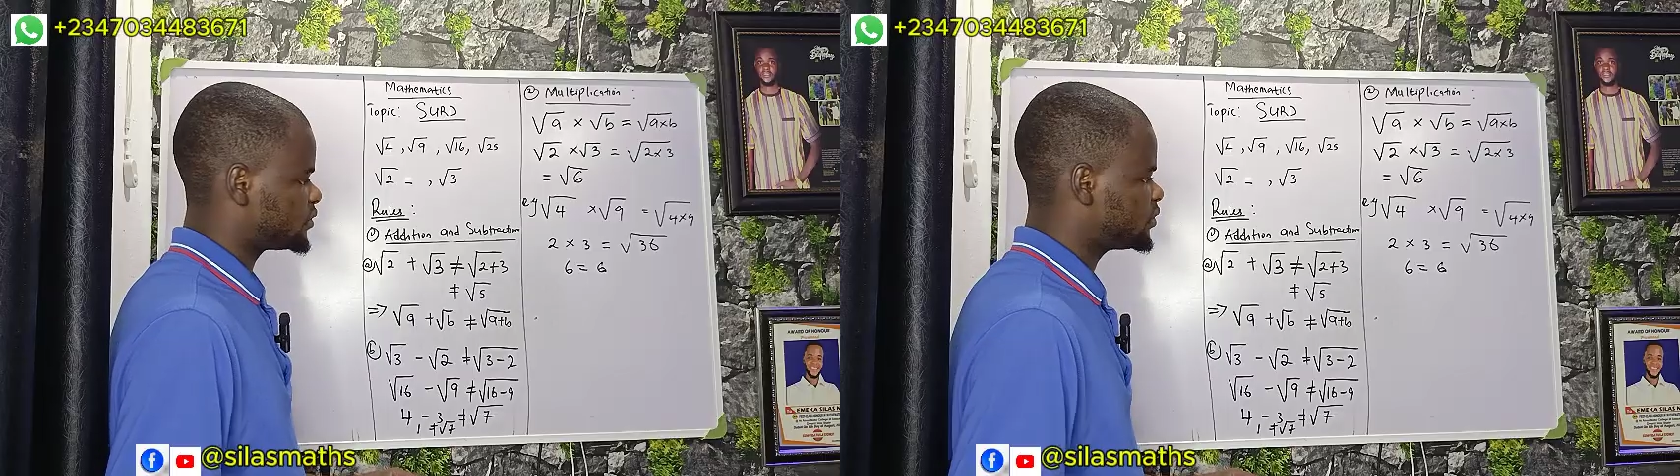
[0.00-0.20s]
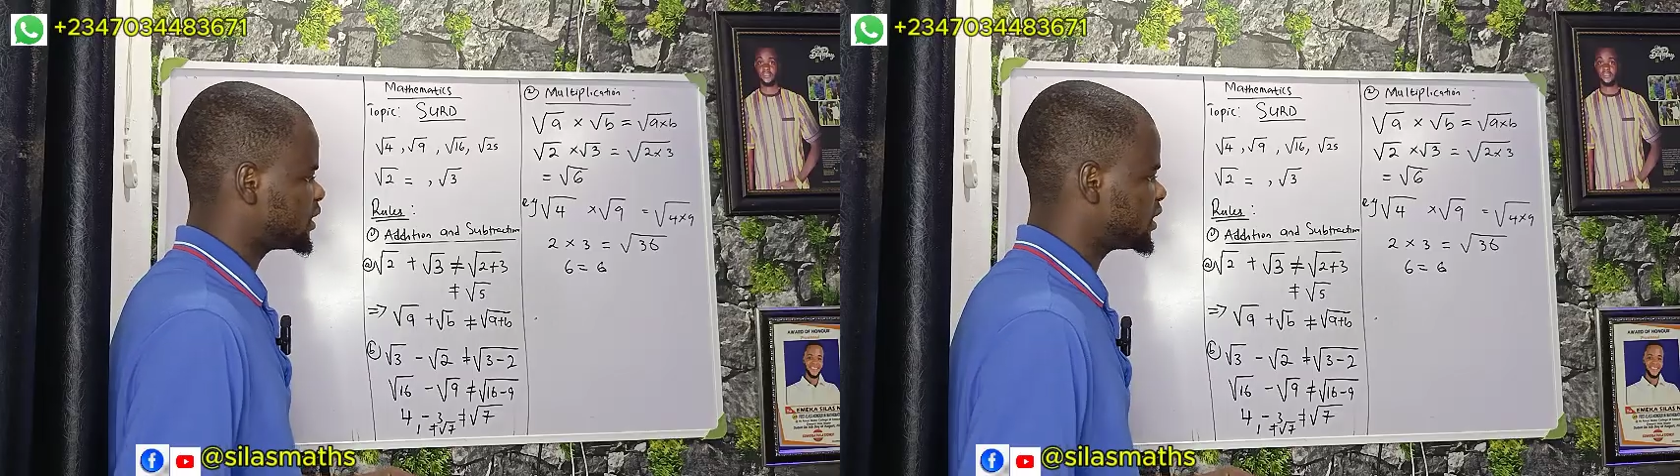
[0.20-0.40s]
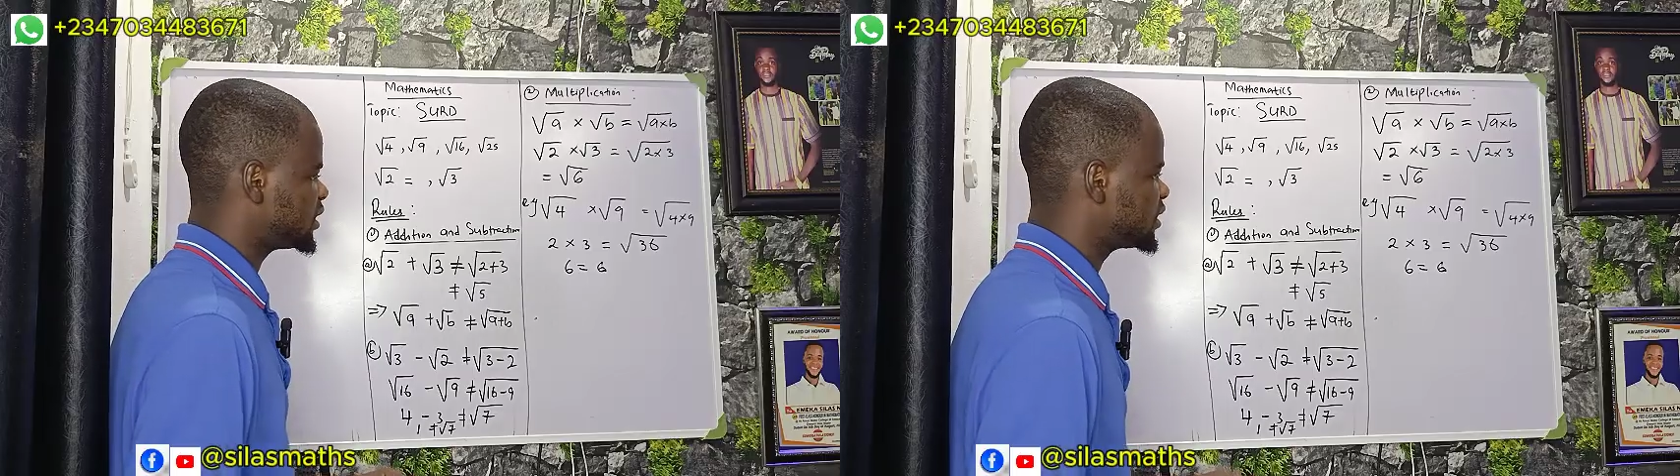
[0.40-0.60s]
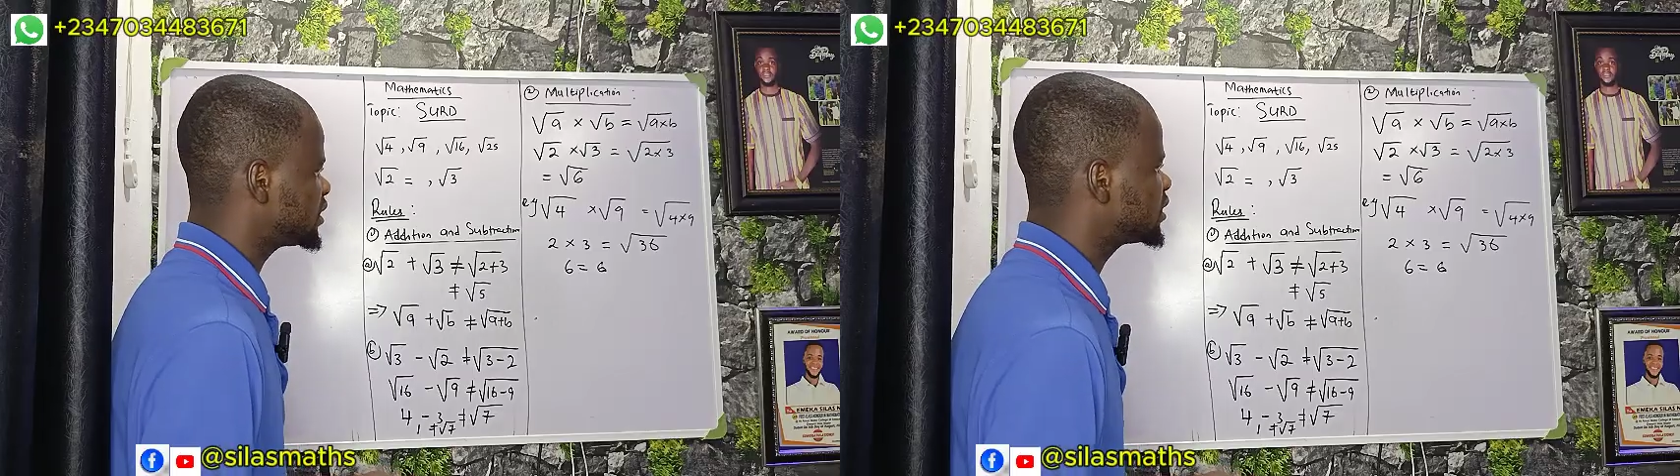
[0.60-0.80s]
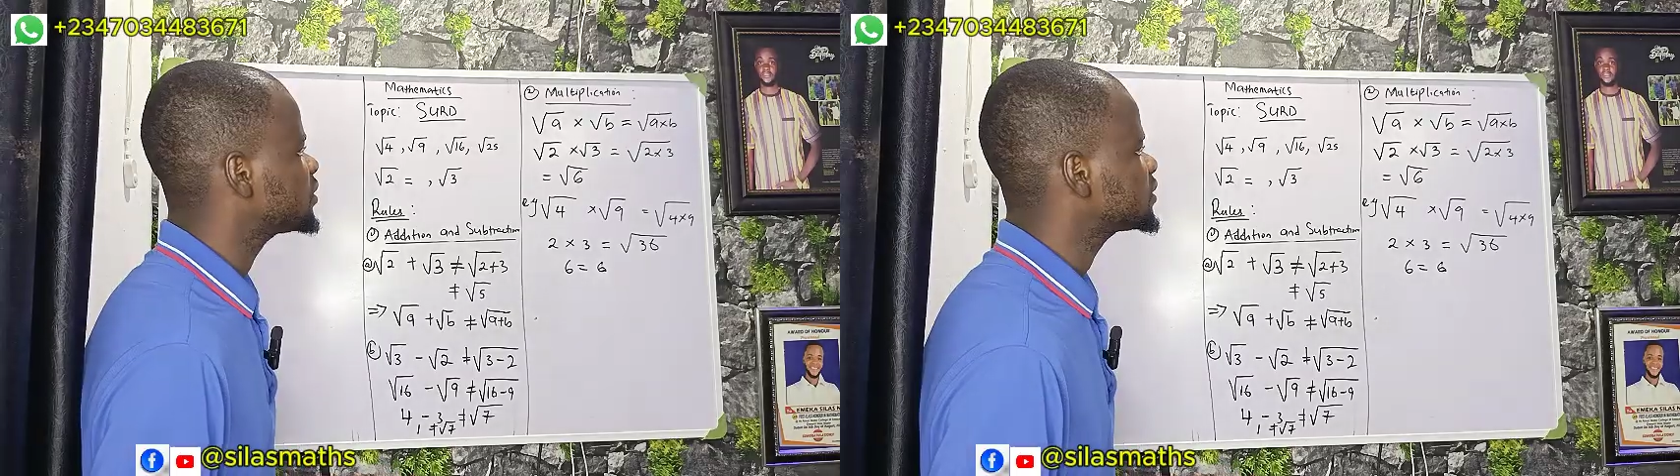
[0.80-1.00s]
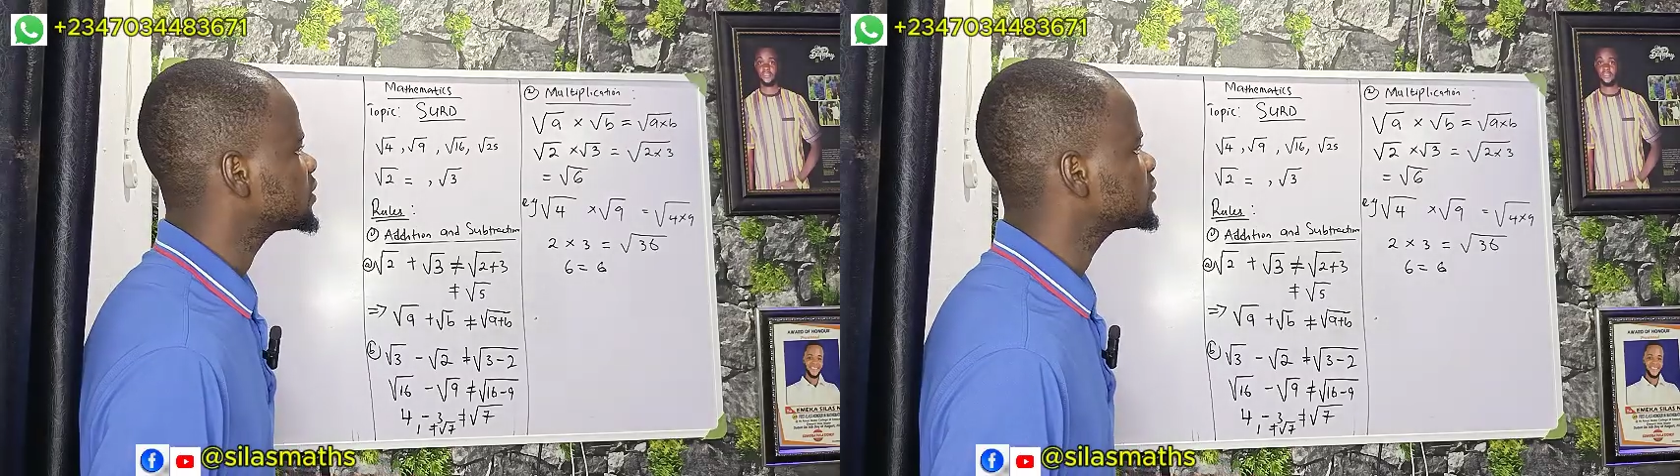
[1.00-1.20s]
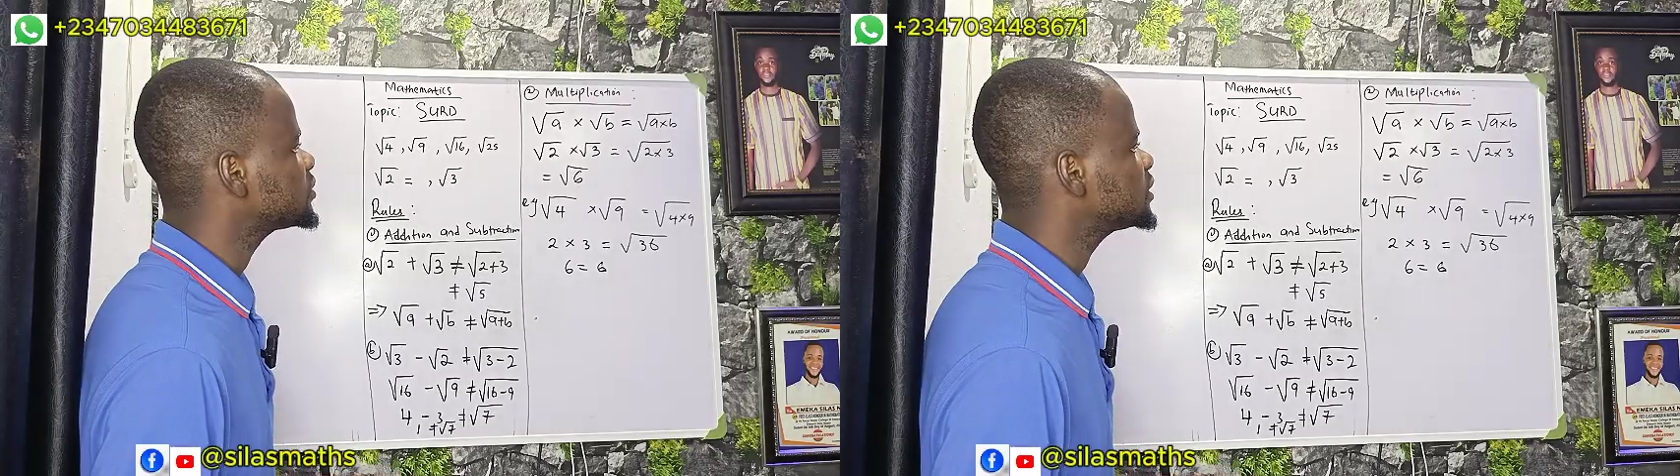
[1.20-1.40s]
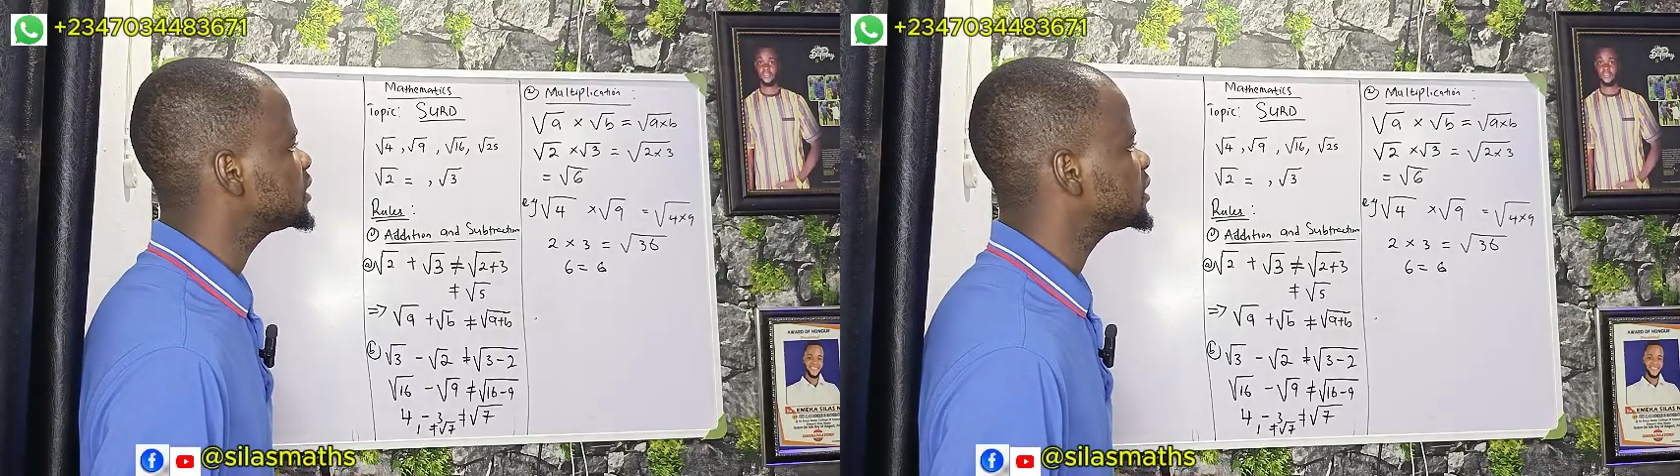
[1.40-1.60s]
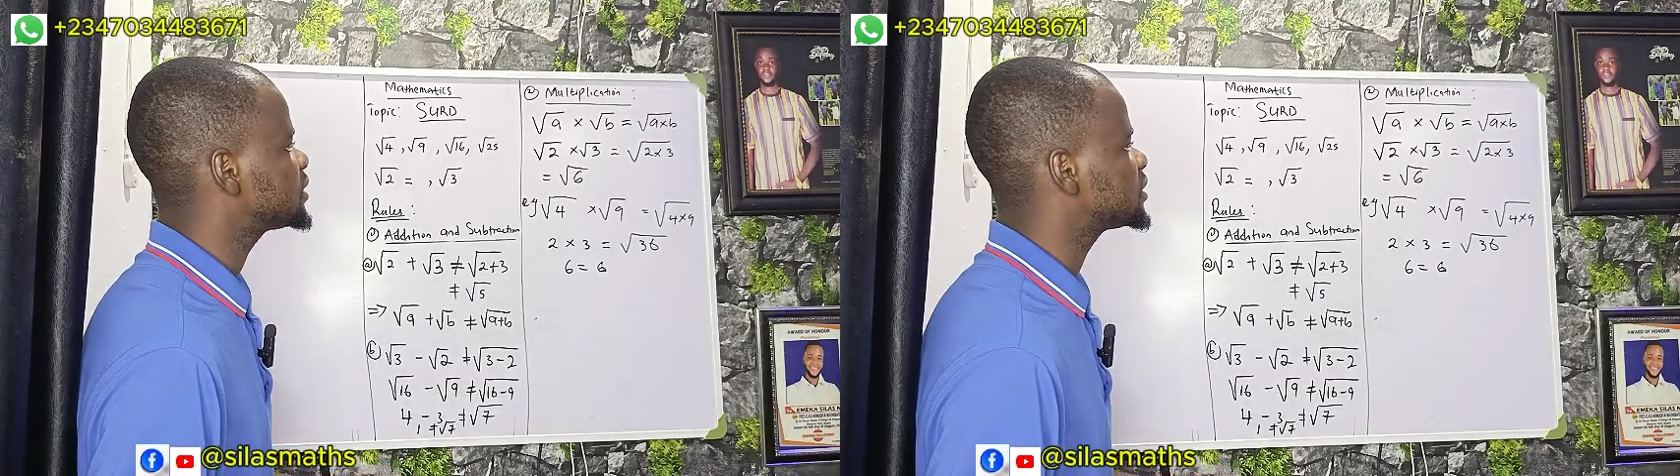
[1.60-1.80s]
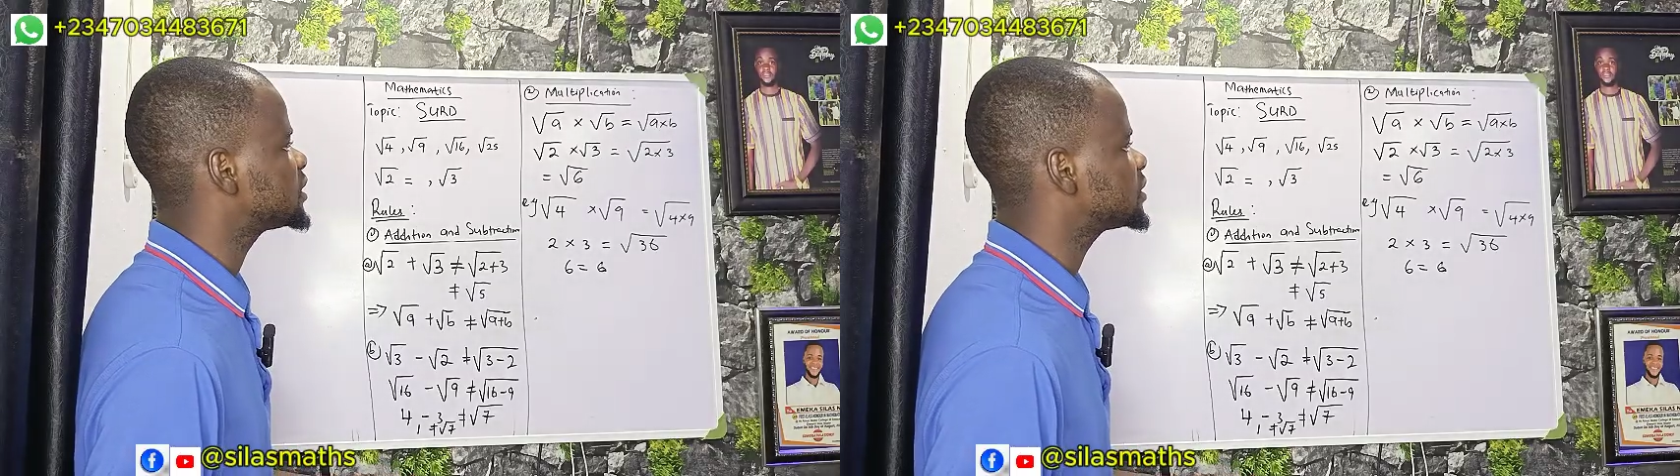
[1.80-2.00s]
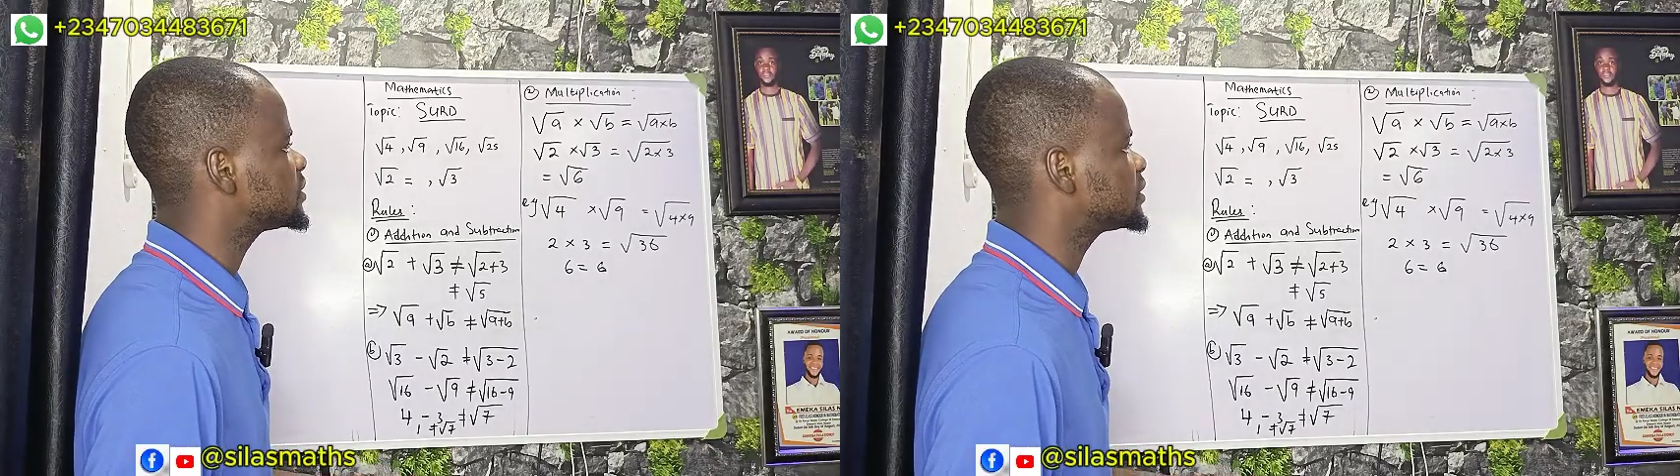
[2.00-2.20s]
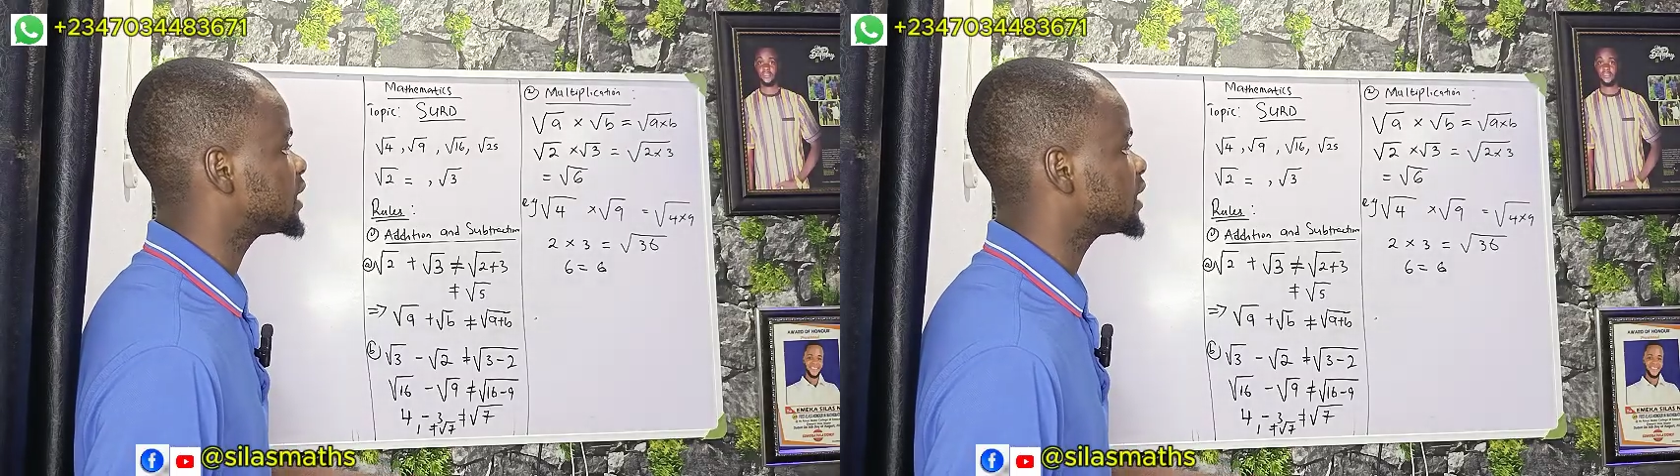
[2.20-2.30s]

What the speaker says: We also need to know